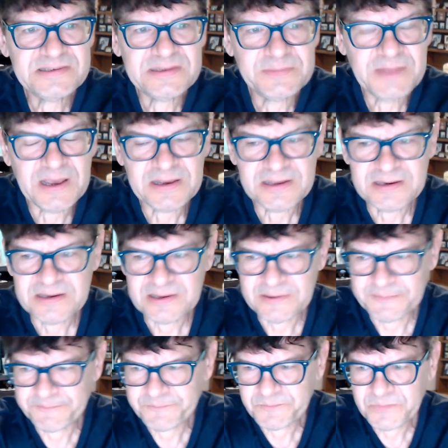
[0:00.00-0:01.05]
I'm not going to
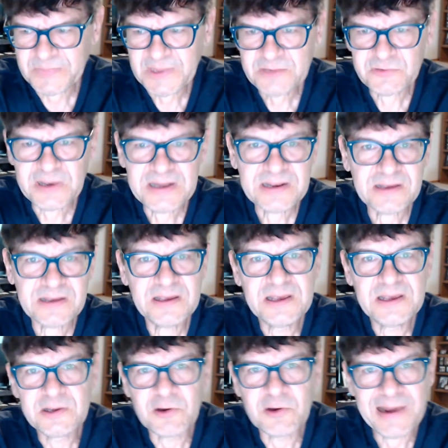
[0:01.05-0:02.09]
try to
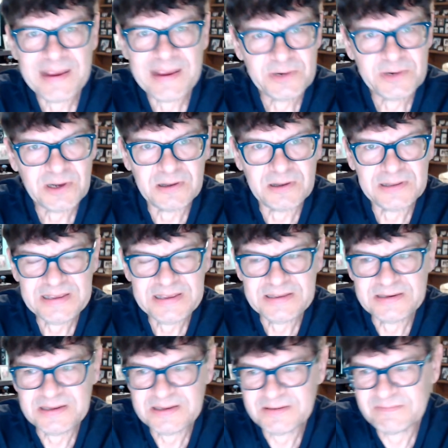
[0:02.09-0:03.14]
cram it all in
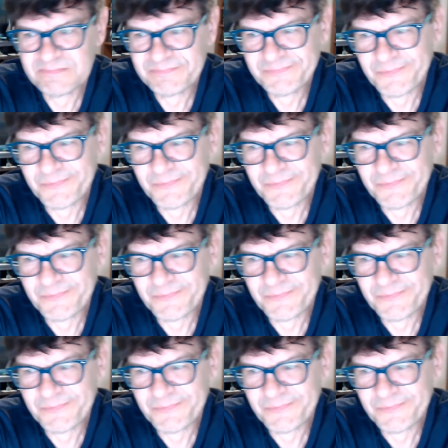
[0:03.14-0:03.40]
in